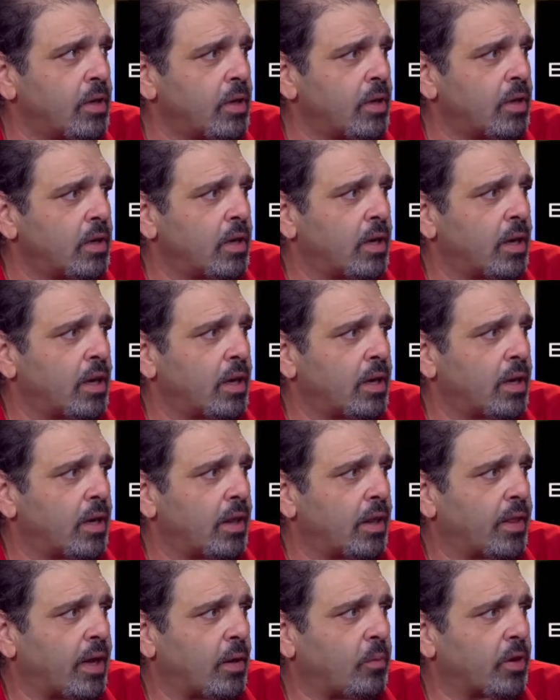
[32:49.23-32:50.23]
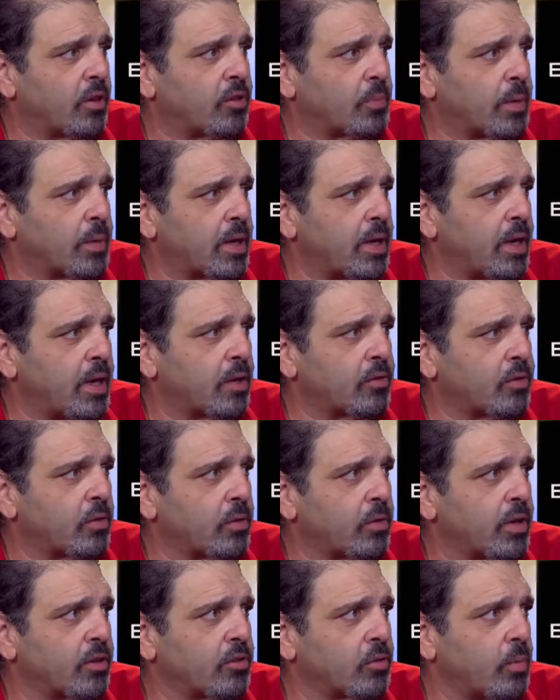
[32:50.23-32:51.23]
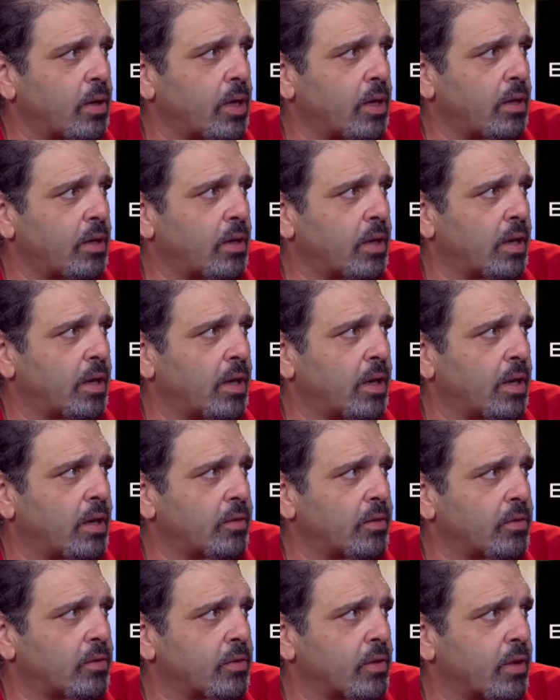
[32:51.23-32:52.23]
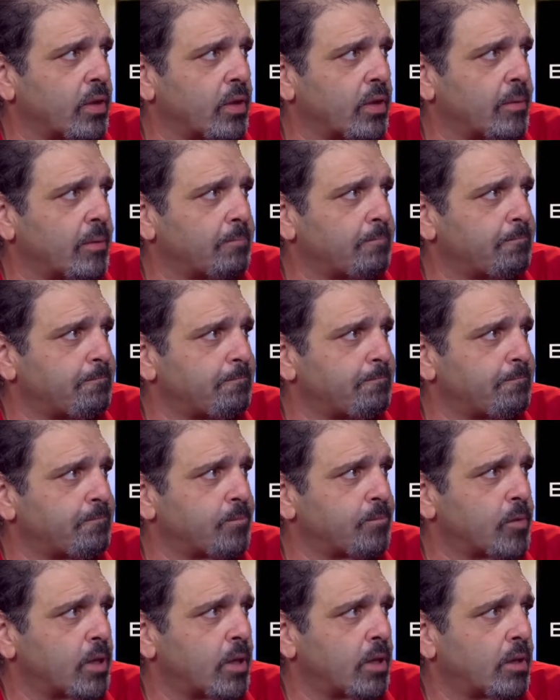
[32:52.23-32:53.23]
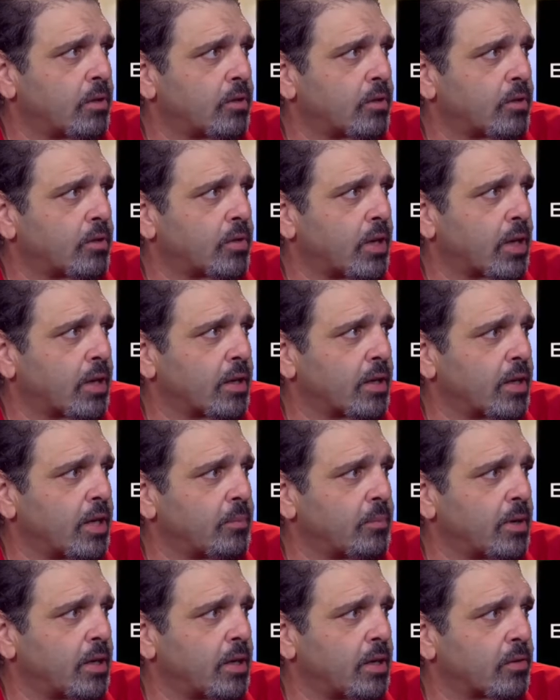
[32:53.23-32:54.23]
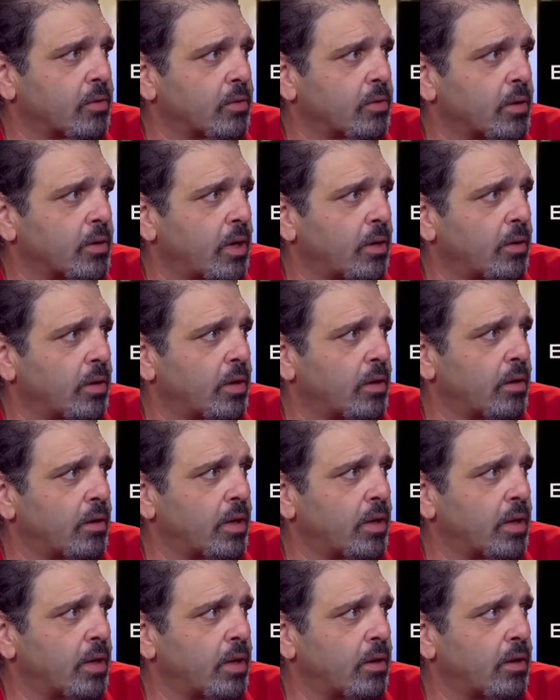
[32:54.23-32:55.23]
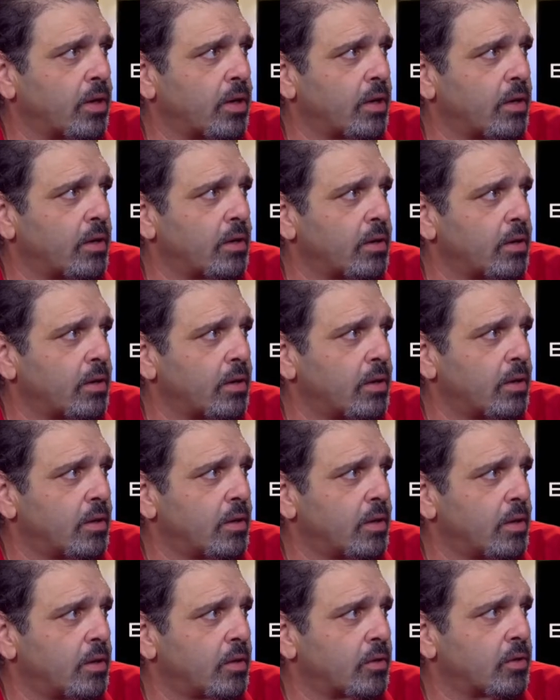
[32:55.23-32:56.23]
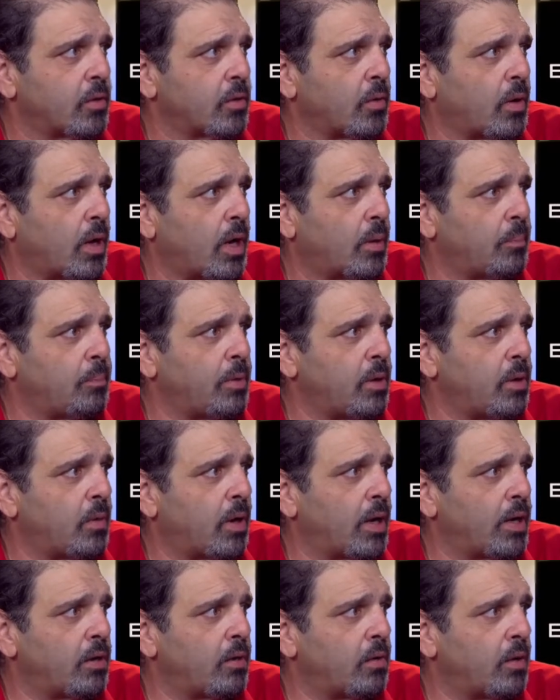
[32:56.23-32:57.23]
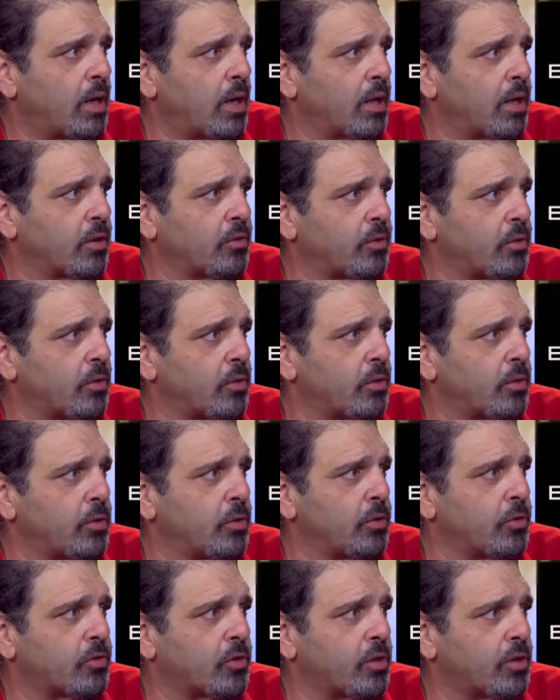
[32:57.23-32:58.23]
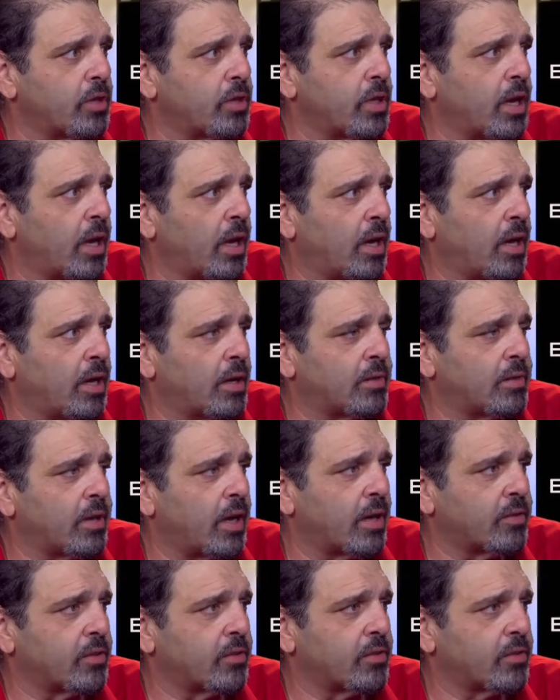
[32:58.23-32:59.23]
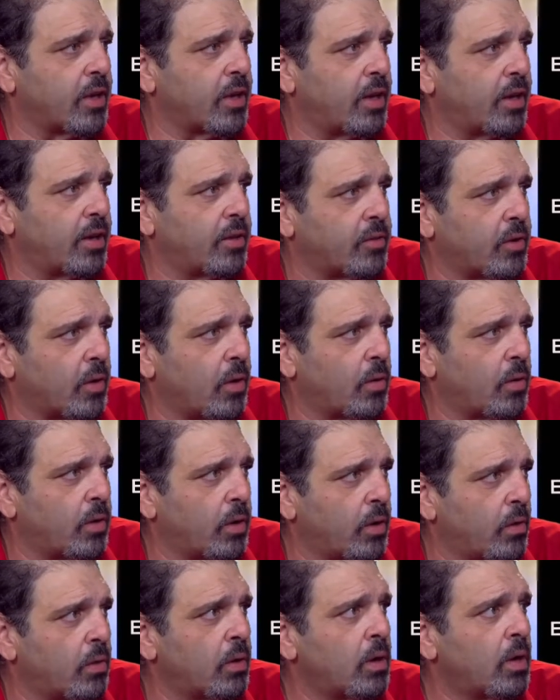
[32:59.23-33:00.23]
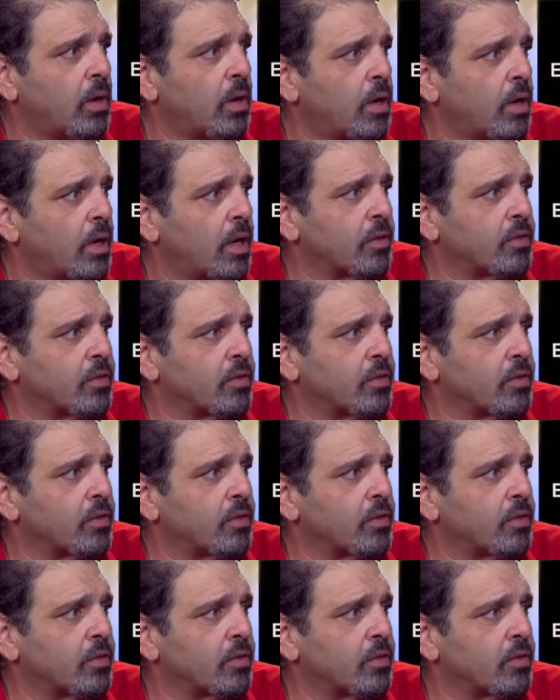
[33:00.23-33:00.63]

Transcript: and uh, that one has been canceled as well as. Um, uh, there's a second game canceled down there in that area. So uh, BYU, LSU, Houston, and Texas San Antonio has